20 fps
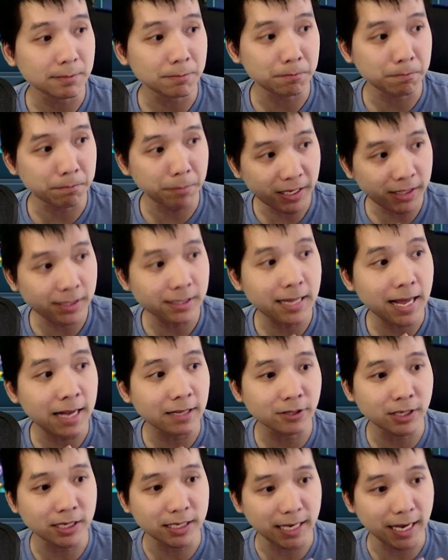main stat
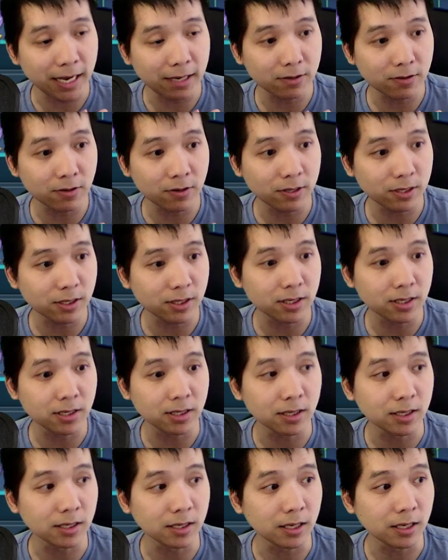you can get on
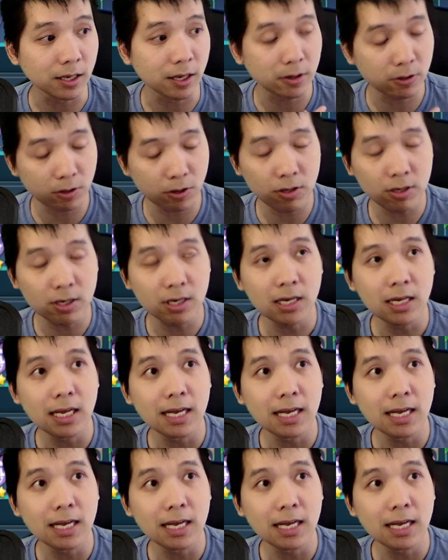your hero,